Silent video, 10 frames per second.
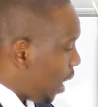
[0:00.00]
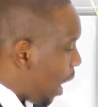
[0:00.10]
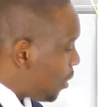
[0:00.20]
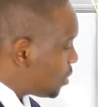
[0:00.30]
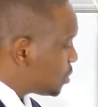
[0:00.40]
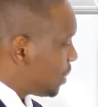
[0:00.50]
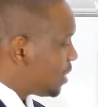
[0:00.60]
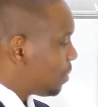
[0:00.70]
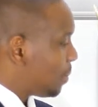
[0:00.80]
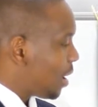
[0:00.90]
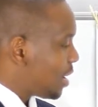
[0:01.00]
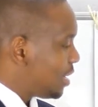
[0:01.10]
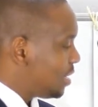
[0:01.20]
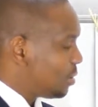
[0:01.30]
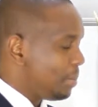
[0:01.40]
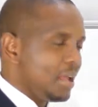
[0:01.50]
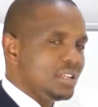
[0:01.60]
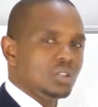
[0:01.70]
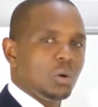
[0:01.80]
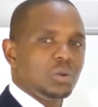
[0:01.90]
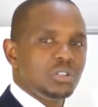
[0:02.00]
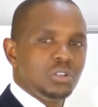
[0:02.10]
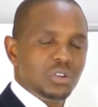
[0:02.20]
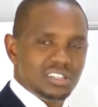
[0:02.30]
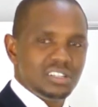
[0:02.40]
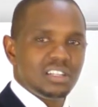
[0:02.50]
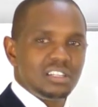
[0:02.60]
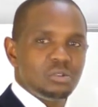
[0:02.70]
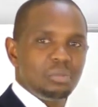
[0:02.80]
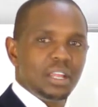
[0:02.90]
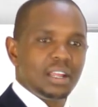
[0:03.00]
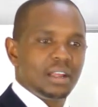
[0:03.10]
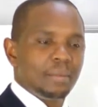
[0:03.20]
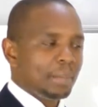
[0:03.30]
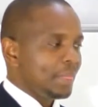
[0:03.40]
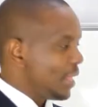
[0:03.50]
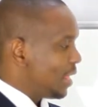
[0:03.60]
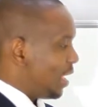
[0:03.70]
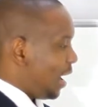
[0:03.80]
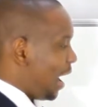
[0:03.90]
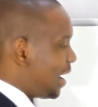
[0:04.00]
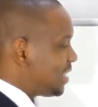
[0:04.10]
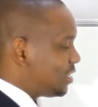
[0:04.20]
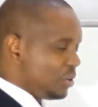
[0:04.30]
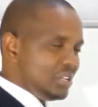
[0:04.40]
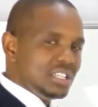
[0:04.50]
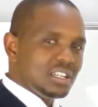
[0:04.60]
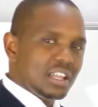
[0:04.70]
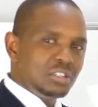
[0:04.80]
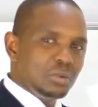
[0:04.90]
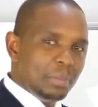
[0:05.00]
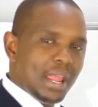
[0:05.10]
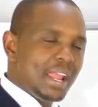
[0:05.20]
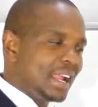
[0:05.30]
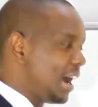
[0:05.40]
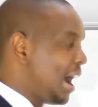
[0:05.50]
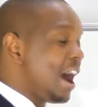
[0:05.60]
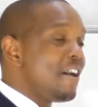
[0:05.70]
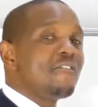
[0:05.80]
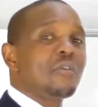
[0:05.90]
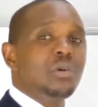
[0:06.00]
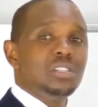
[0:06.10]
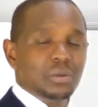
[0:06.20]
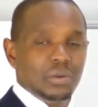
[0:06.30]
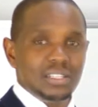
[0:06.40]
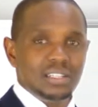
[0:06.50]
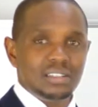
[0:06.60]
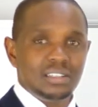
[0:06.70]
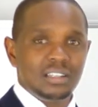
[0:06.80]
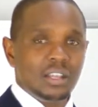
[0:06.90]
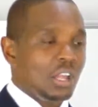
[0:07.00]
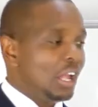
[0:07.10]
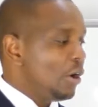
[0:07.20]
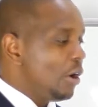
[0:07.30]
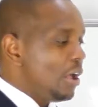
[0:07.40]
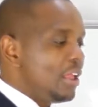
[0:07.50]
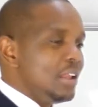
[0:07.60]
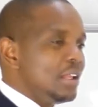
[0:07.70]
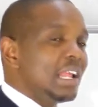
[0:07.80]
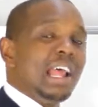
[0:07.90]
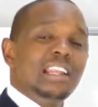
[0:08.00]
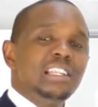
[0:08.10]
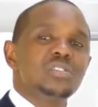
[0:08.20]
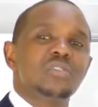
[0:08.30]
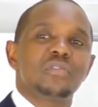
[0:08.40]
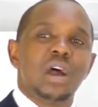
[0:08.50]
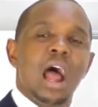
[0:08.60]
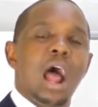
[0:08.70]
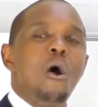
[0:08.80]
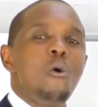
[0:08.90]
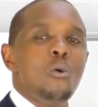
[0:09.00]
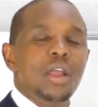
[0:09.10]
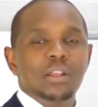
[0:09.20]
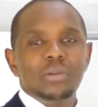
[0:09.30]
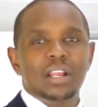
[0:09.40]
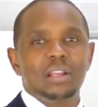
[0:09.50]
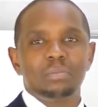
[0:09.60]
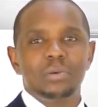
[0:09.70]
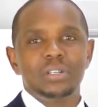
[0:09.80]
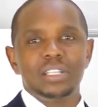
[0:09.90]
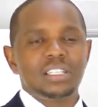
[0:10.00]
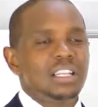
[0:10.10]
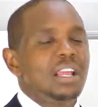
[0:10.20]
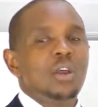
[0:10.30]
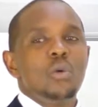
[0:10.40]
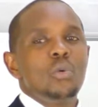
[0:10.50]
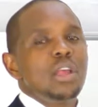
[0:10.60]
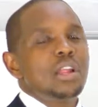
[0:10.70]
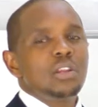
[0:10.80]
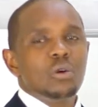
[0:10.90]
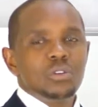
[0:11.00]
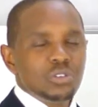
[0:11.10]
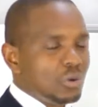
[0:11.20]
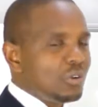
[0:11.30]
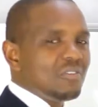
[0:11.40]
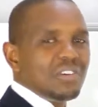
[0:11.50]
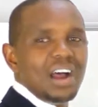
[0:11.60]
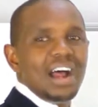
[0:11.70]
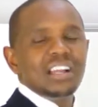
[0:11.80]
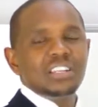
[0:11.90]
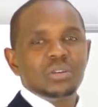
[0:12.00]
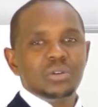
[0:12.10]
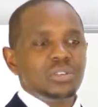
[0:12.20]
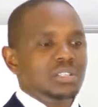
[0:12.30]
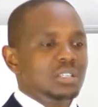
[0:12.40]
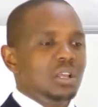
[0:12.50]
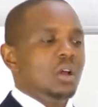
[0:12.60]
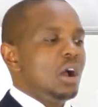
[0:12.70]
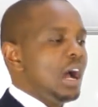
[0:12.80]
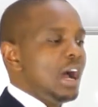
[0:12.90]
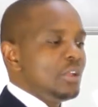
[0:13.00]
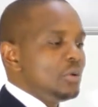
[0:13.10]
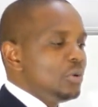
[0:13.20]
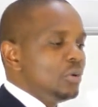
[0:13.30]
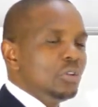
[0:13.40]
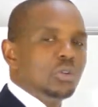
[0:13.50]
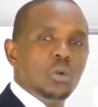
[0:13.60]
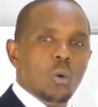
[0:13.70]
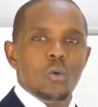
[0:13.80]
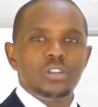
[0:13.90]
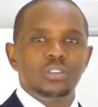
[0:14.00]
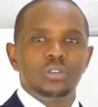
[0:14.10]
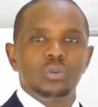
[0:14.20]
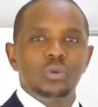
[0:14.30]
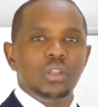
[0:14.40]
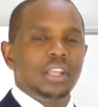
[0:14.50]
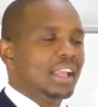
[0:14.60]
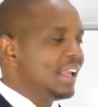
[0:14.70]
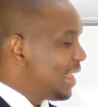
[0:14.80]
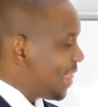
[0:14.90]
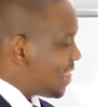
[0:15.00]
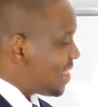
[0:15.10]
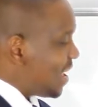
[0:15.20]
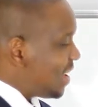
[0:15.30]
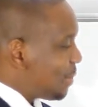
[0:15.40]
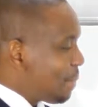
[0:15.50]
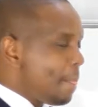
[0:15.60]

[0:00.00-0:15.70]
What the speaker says: how you spend your money, depends on choices that you make. And the choices that you make have consequences. Regardless of how well we can put it, we are in control of our actions, you know what you're doing, then